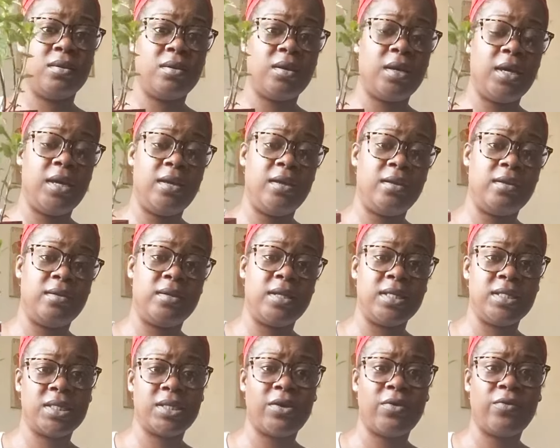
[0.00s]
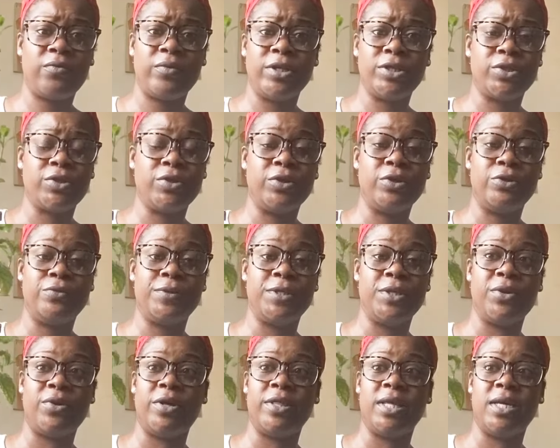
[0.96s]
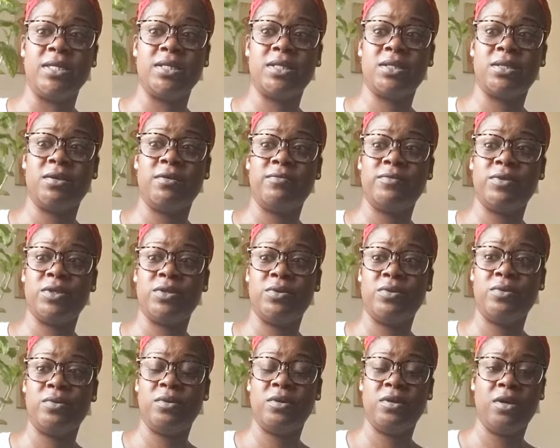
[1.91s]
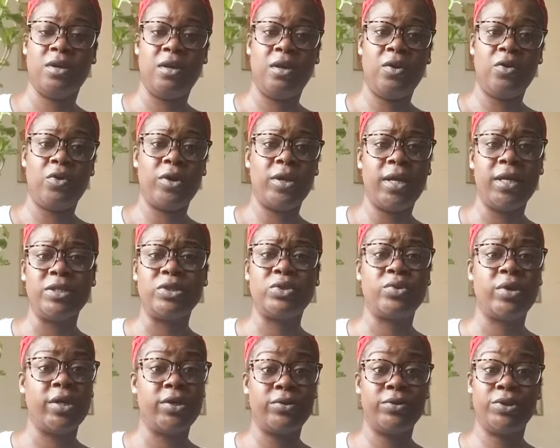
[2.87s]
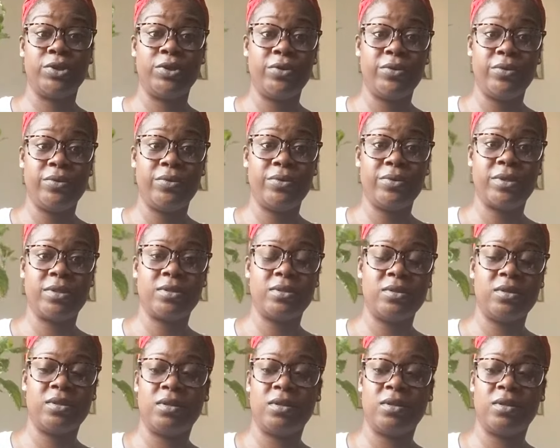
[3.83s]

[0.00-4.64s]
and they sell fresh herbs and all that stuff too, or like Trader Joe's.